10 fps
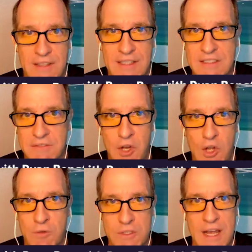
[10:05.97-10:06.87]
because I think
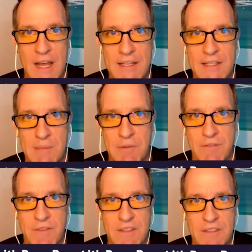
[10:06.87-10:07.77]
it's evolve or die
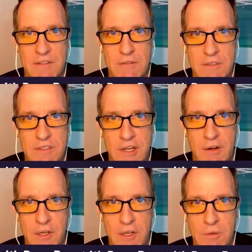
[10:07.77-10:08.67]
type of
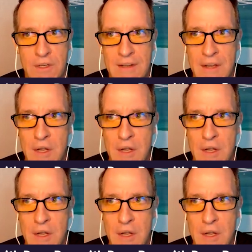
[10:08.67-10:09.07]
scenario.